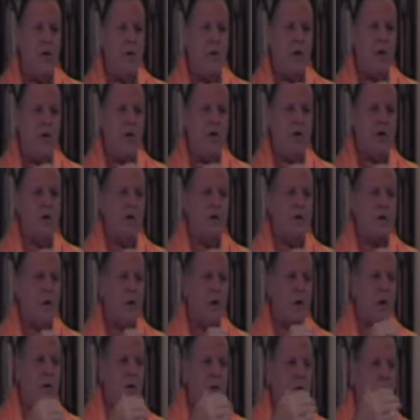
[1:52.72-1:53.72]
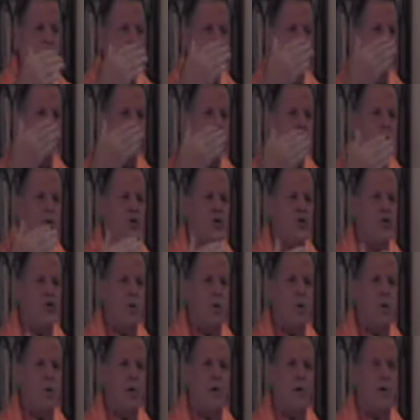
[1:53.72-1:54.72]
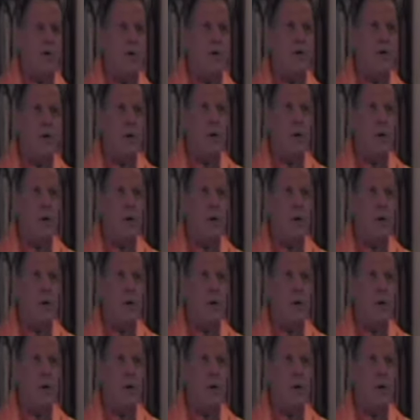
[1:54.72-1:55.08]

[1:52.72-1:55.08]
is on one shore there's a